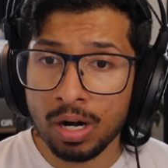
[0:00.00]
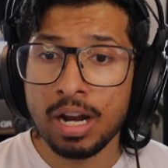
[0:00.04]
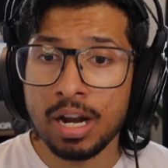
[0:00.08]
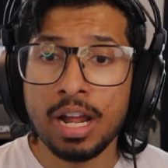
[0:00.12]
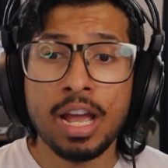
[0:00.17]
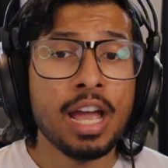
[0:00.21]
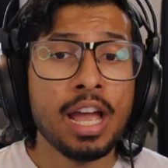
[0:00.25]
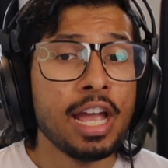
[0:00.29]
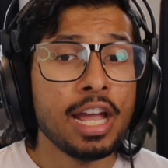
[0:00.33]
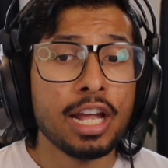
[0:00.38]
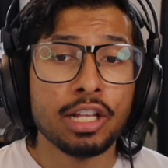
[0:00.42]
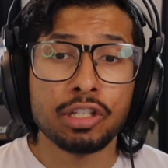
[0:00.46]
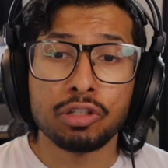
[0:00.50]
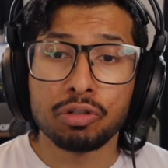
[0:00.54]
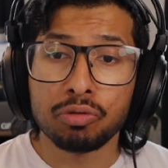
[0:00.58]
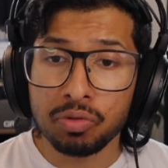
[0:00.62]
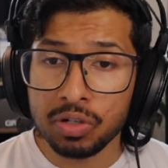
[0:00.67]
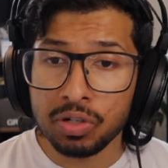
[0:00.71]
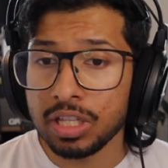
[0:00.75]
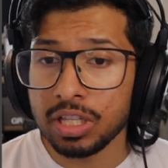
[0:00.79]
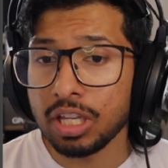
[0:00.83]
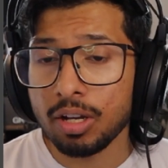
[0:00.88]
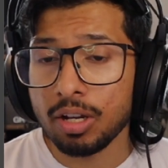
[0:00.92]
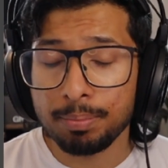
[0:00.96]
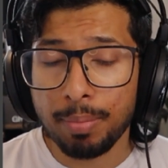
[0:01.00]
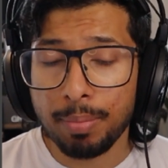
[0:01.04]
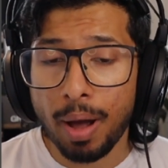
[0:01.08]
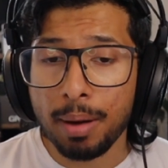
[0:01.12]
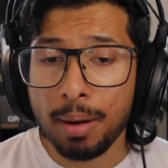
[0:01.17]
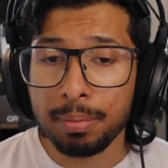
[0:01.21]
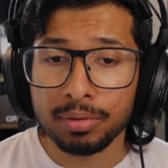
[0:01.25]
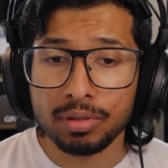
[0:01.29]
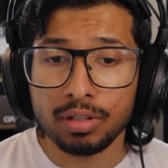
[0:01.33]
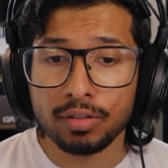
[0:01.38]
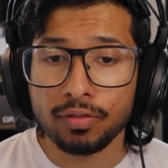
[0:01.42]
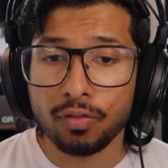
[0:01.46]
It's really popular
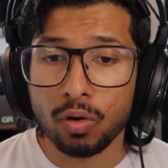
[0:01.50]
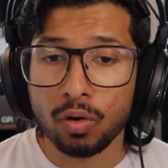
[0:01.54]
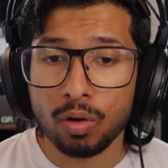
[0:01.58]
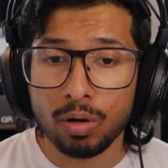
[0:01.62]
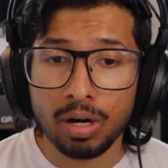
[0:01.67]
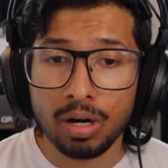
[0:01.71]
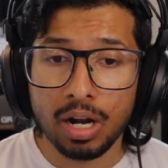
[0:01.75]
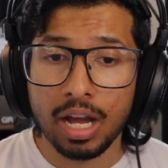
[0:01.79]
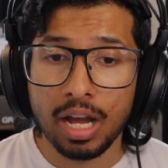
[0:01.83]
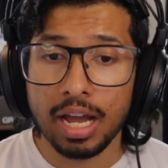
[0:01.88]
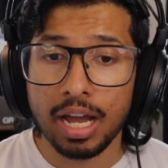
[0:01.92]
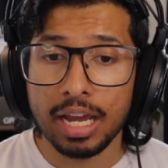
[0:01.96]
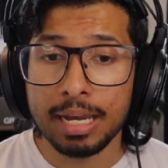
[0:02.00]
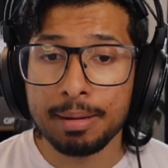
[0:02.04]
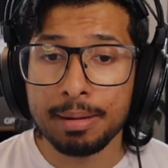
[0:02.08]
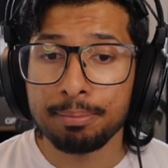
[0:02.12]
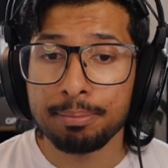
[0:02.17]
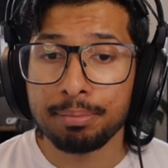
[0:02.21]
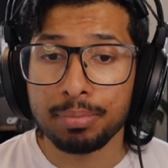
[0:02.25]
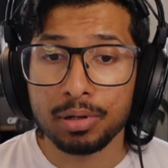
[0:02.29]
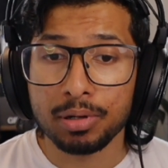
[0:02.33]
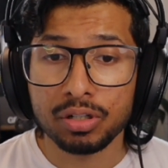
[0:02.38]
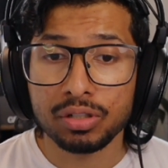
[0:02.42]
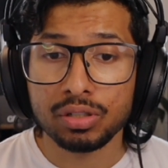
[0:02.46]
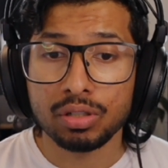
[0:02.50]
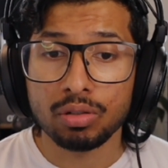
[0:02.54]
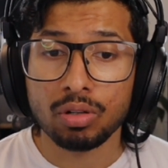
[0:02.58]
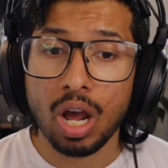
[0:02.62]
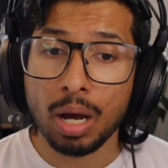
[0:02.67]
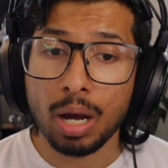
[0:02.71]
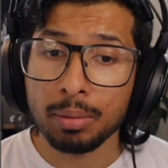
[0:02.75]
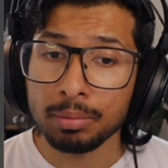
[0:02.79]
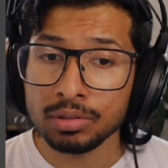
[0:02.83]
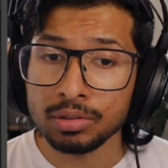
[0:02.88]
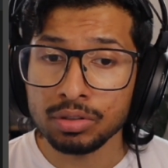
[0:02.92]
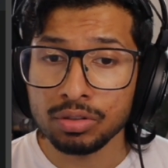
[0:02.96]
for in-person commerce
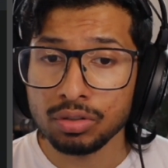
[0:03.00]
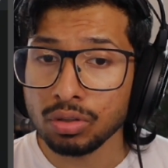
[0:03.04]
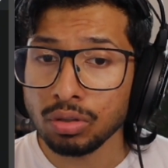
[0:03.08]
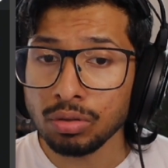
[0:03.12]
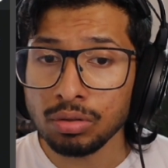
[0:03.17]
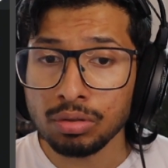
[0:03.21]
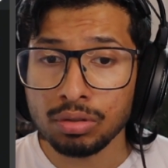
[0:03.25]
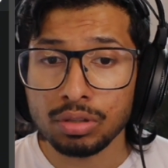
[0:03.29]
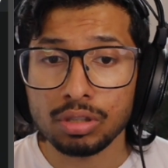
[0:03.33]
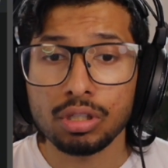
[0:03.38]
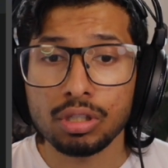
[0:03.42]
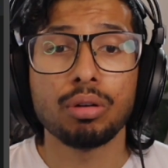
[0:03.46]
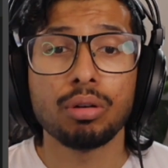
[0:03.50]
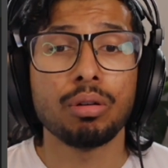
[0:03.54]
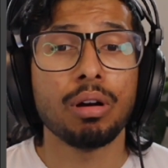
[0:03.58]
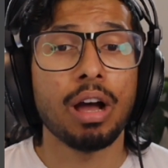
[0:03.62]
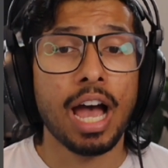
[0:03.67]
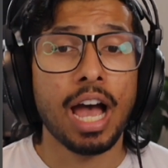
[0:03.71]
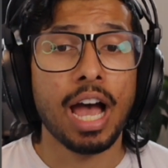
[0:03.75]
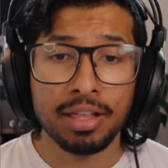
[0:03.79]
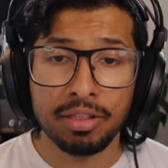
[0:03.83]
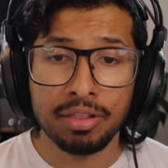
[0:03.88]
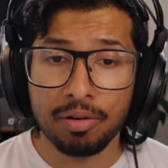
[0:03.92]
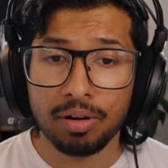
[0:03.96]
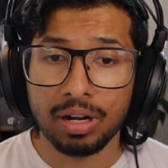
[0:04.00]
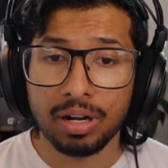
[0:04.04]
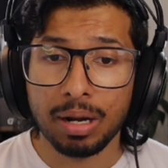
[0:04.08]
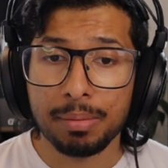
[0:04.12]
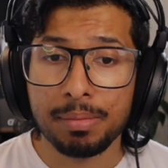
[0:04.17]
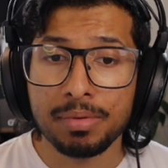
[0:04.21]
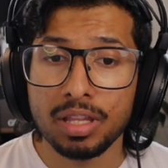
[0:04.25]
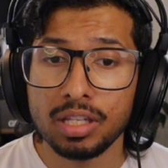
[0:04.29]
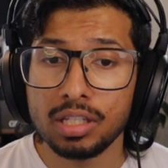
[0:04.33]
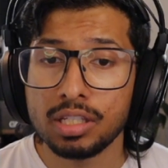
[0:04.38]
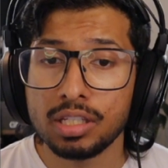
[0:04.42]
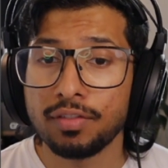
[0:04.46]
stores. So highly recommend this
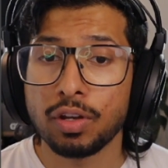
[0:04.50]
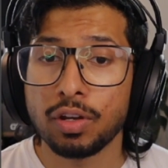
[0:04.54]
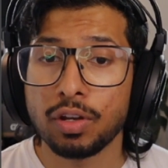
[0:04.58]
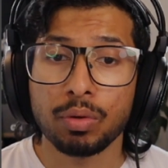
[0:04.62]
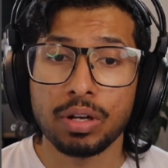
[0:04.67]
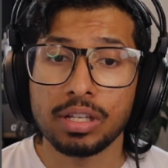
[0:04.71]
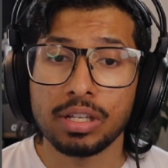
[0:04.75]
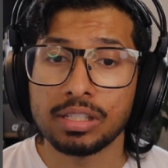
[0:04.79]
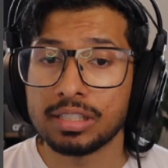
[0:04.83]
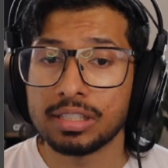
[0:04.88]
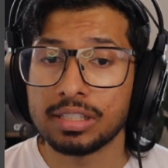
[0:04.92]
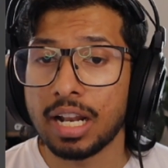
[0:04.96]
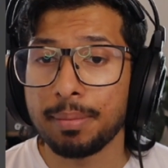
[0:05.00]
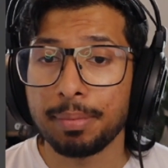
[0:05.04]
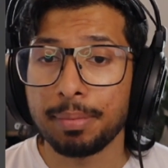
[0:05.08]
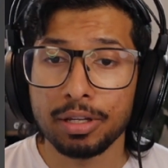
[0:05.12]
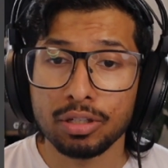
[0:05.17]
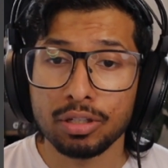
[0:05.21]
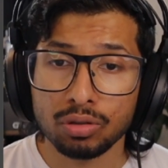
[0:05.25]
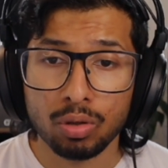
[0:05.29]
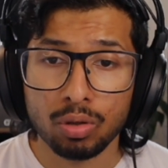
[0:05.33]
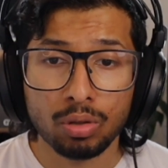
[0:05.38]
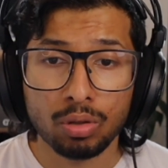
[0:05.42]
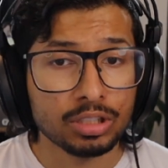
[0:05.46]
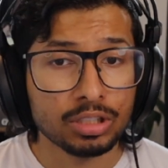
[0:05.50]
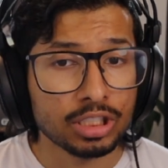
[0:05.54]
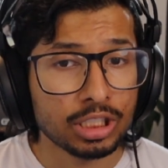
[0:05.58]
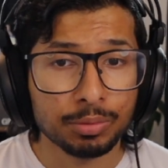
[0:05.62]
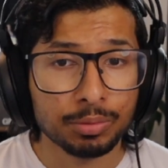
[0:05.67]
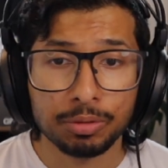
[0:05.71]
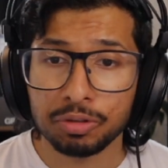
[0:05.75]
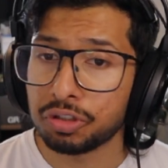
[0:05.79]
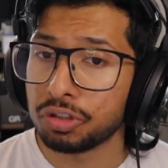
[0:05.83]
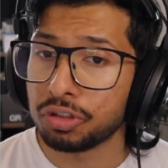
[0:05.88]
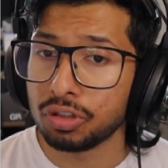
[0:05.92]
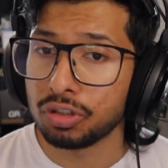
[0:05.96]
if you want to set up a store. is what you'd
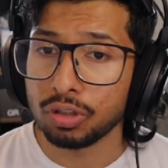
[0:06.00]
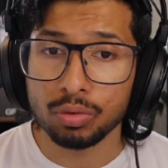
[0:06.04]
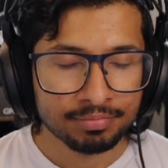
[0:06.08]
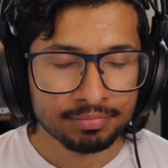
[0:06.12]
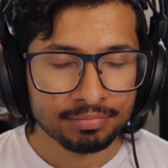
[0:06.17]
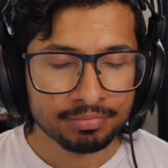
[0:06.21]
use.